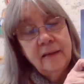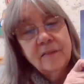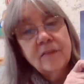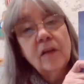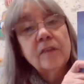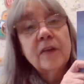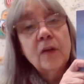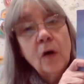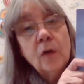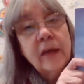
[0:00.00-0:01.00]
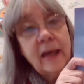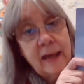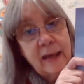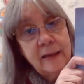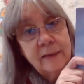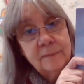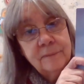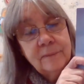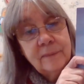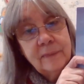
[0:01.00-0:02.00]
And Saul said, Okay,
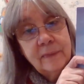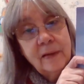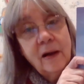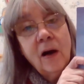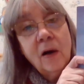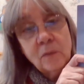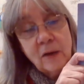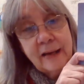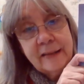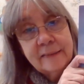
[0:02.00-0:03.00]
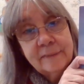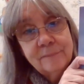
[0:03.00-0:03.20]
all right,